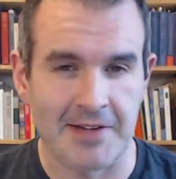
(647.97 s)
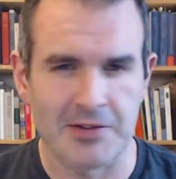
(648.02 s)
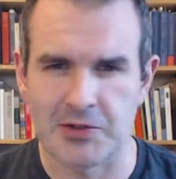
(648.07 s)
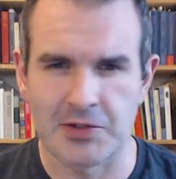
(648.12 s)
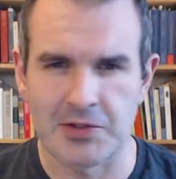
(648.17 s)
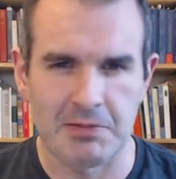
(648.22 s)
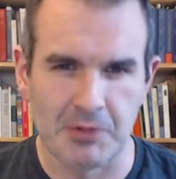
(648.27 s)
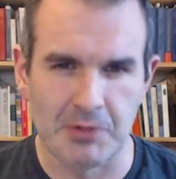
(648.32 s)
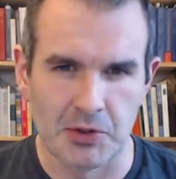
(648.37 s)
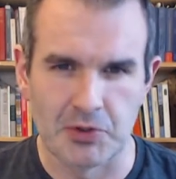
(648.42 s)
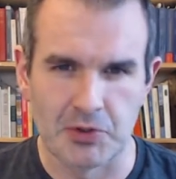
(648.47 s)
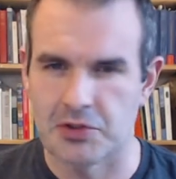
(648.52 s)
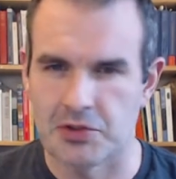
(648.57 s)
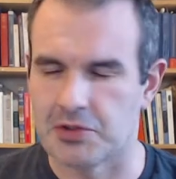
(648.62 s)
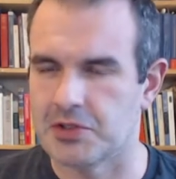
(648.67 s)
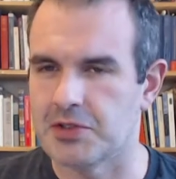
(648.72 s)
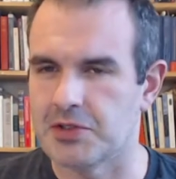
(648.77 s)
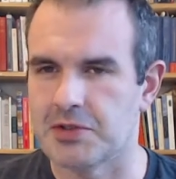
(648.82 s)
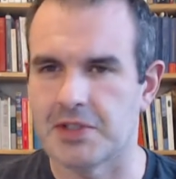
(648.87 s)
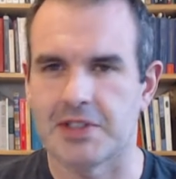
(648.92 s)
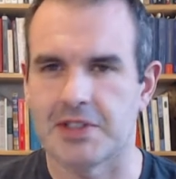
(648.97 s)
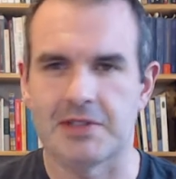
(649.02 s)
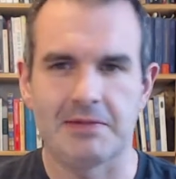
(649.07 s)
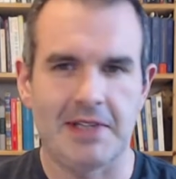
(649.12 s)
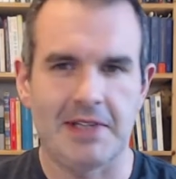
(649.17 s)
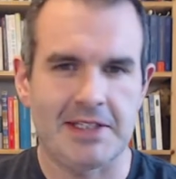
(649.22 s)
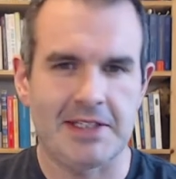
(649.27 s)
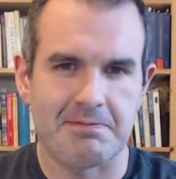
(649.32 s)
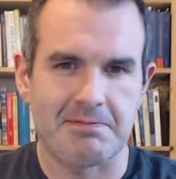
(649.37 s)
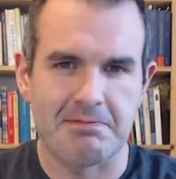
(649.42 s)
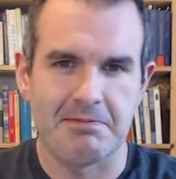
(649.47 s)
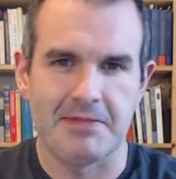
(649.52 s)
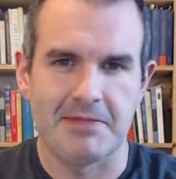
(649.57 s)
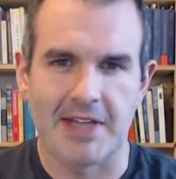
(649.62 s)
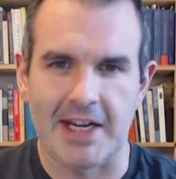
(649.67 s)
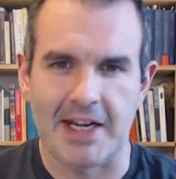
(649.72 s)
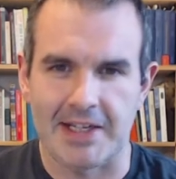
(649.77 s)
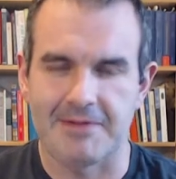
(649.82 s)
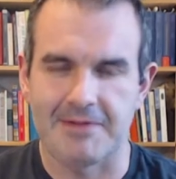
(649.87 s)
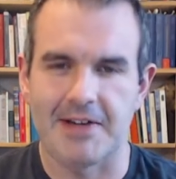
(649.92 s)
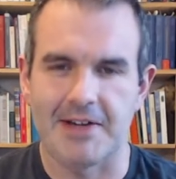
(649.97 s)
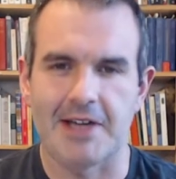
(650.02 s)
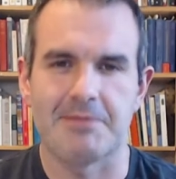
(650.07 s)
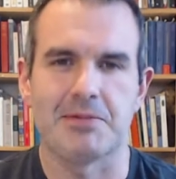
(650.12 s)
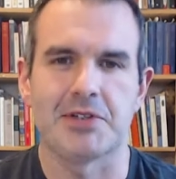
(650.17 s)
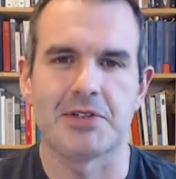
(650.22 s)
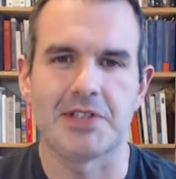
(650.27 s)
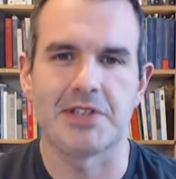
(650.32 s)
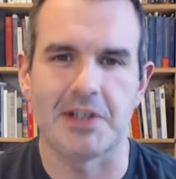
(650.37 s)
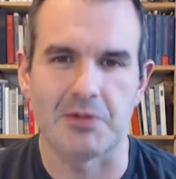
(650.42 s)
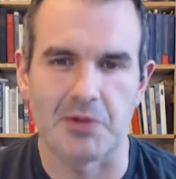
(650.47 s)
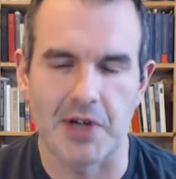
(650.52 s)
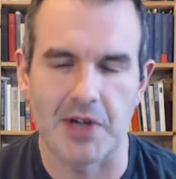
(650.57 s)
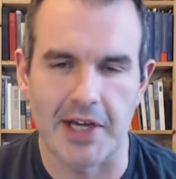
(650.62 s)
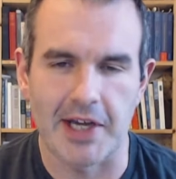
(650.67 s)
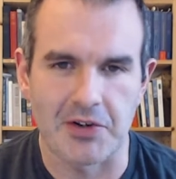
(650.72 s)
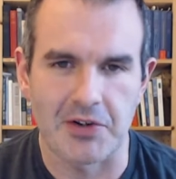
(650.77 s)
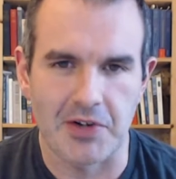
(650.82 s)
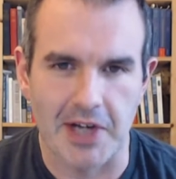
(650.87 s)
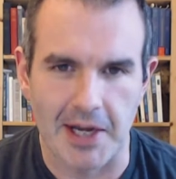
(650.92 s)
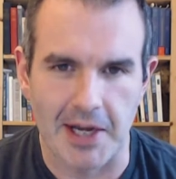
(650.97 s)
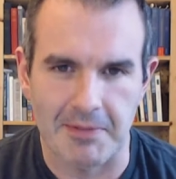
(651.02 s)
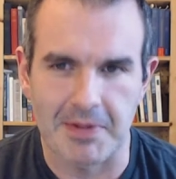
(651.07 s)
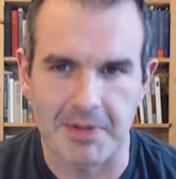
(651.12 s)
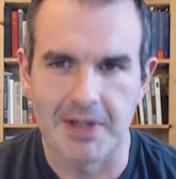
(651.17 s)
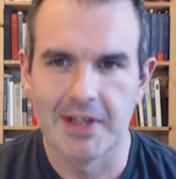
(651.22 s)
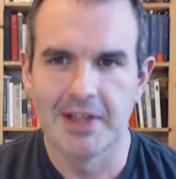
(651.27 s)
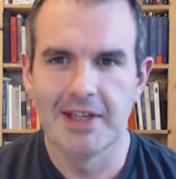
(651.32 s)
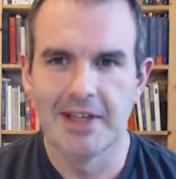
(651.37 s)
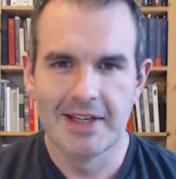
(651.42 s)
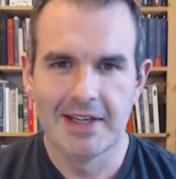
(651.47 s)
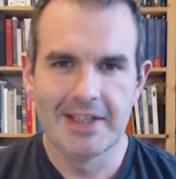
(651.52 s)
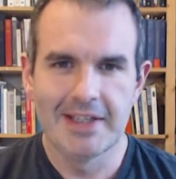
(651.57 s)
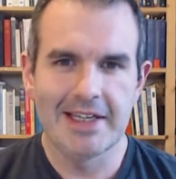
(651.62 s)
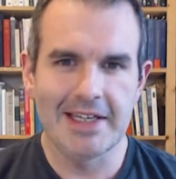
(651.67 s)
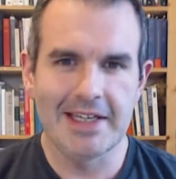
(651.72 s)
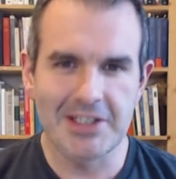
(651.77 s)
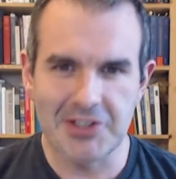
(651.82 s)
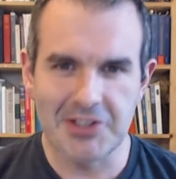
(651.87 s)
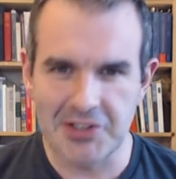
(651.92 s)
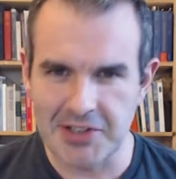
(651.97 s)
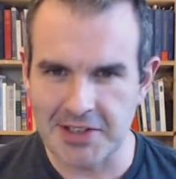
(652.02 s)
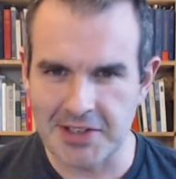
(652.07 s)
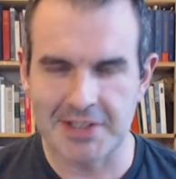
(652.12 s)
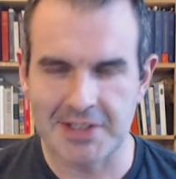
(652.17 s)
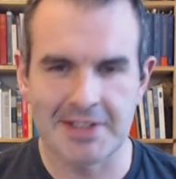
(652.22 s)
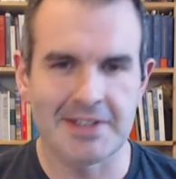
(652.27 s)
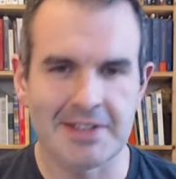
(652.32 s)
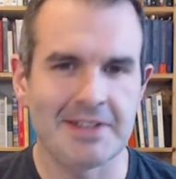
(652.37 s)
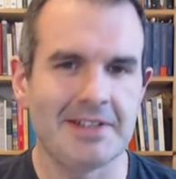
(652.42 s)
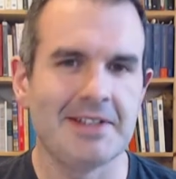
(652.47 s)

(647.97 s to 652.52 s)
Those losers using that 95% rye crap. It's just,